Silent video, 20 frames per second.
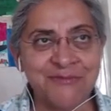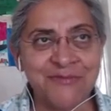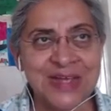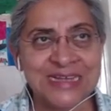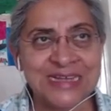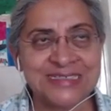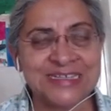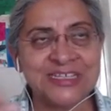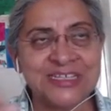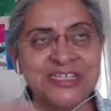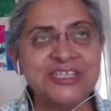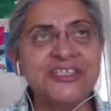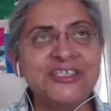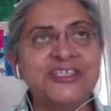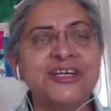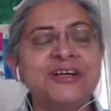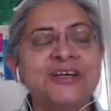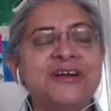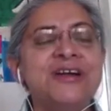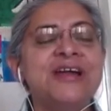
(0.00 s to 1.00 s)
face the
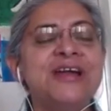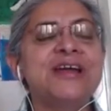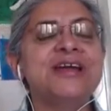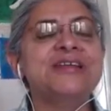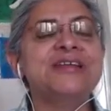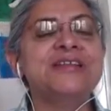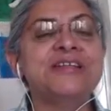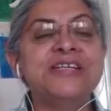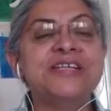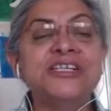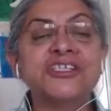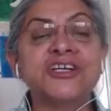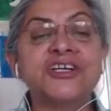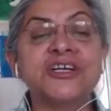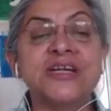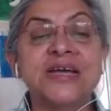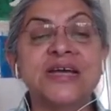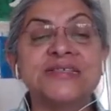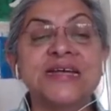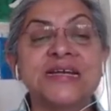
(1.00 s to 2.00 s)

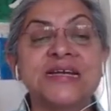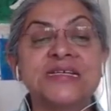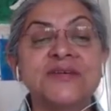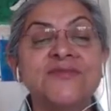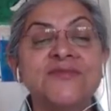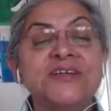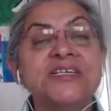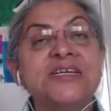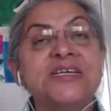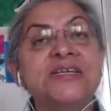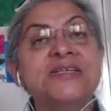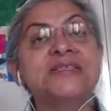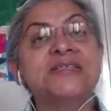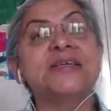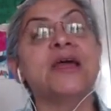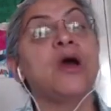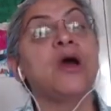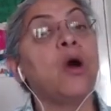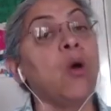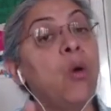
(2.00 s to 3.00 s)
teacher does
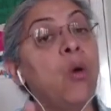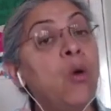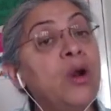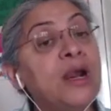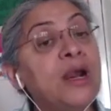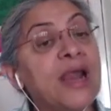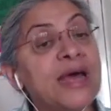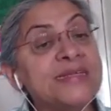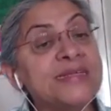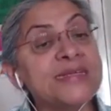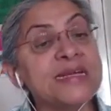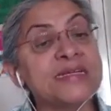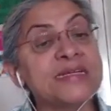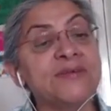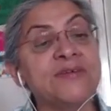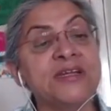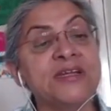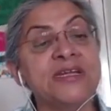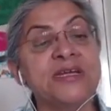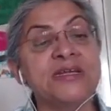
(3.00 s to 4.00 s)
activities, whole class
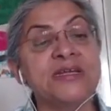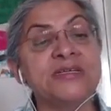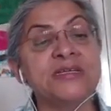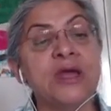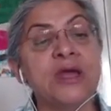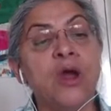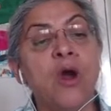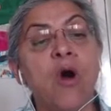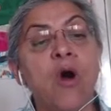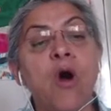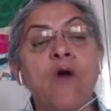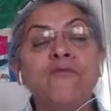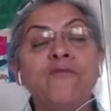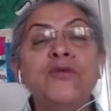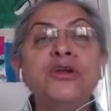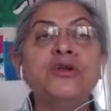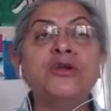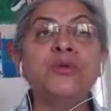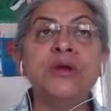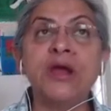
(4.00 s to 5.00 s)
activities,
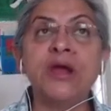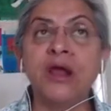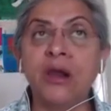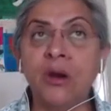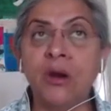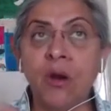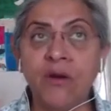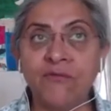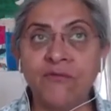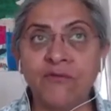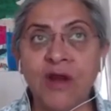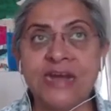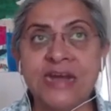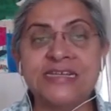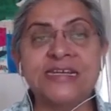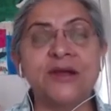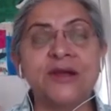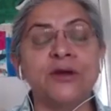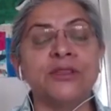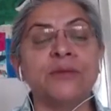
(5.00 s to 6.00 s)
often doing a lot of
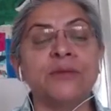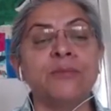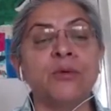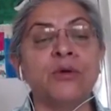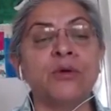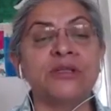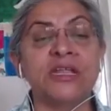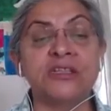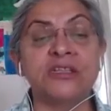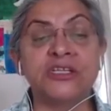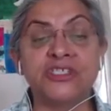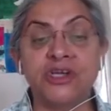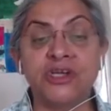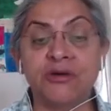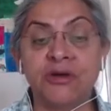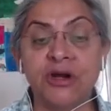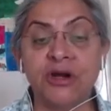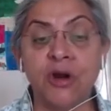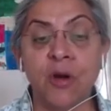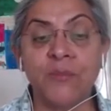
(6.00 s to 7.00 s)
writing on the board that the
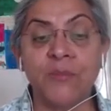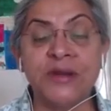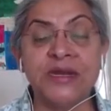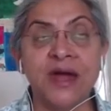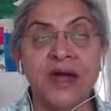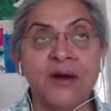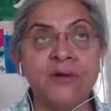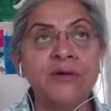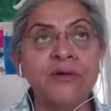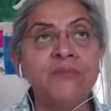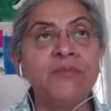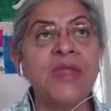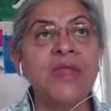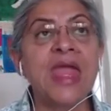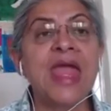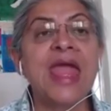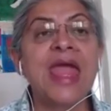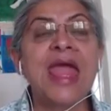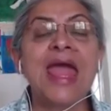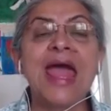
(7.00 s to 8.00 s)
children copy down.
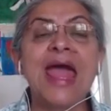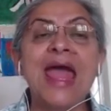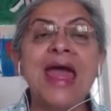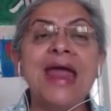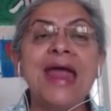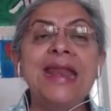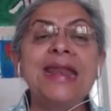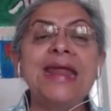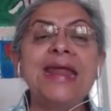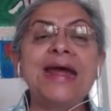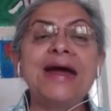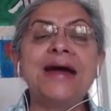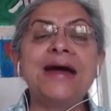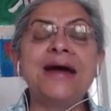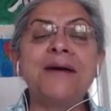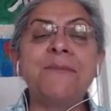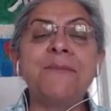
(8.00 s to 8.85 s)
And